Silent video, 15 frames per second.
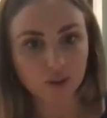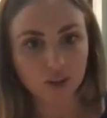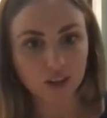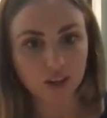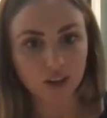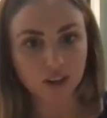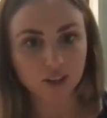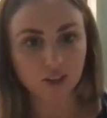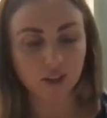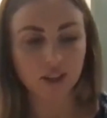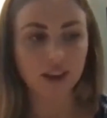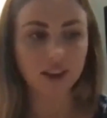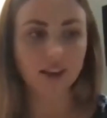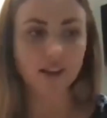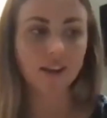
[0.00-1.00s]
years so
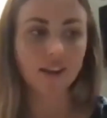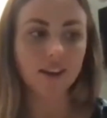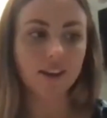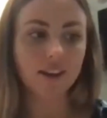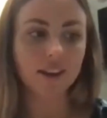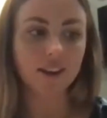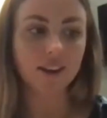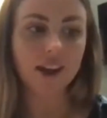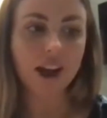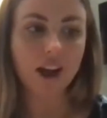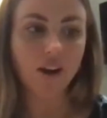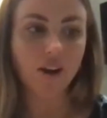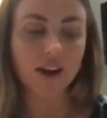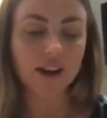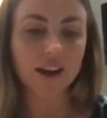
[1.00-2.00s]
that now
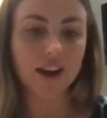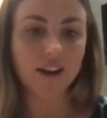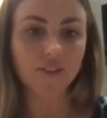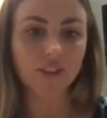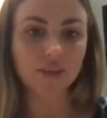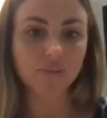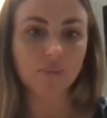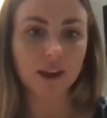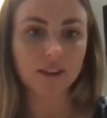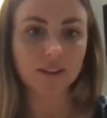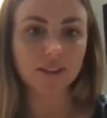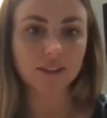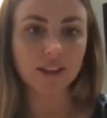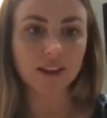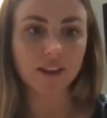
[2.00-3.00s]
I can have this
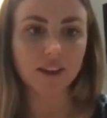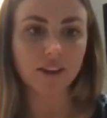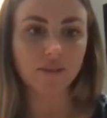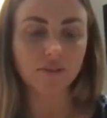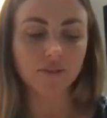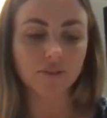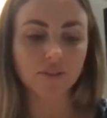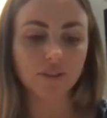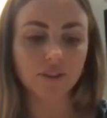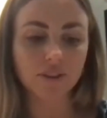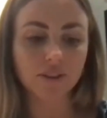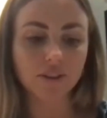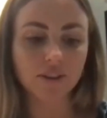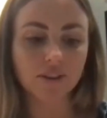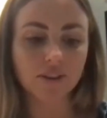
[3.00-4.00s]
mindset of,
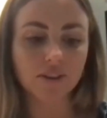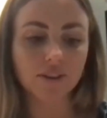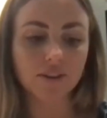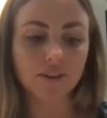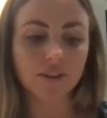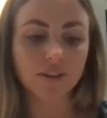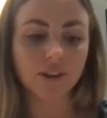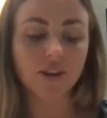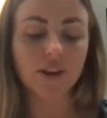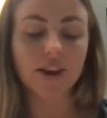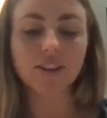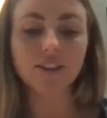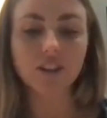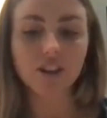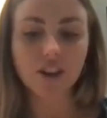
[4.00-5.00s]
okay,
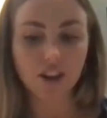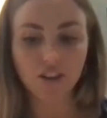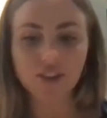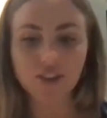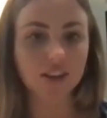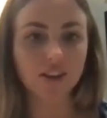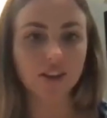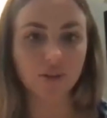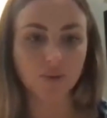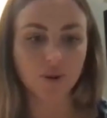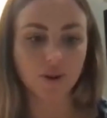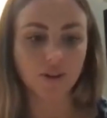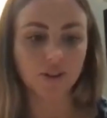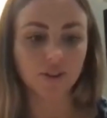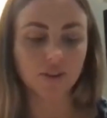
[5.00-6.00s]
it's not the end of the
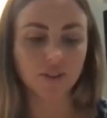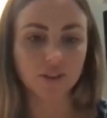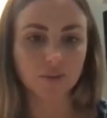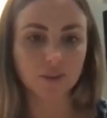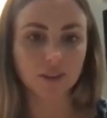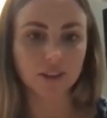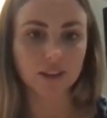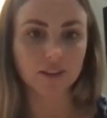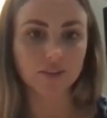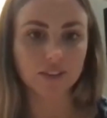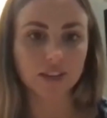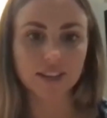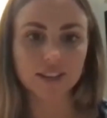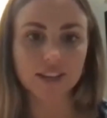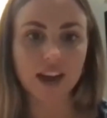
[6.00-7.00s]
world if someone leaves.
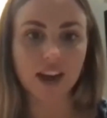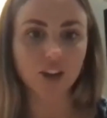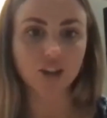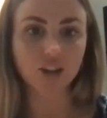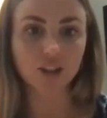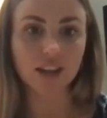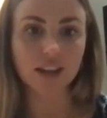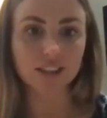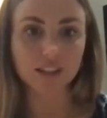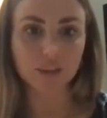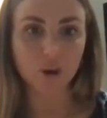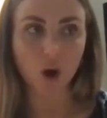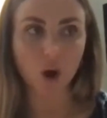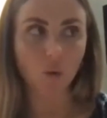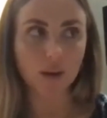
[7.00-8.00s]
Like, it's actually ends
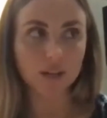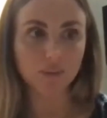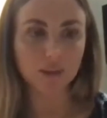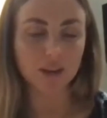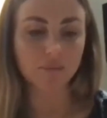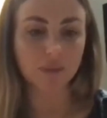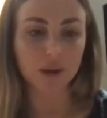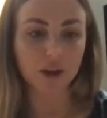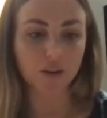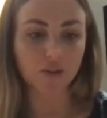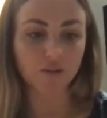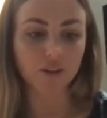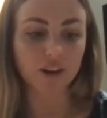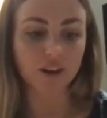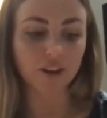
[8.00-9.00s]
up always being better
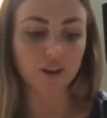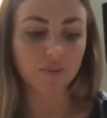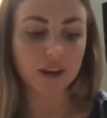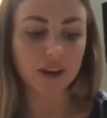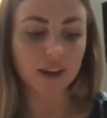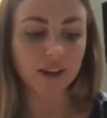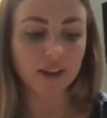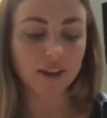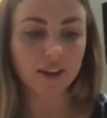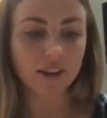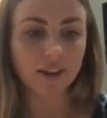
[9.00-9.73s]
for everybody.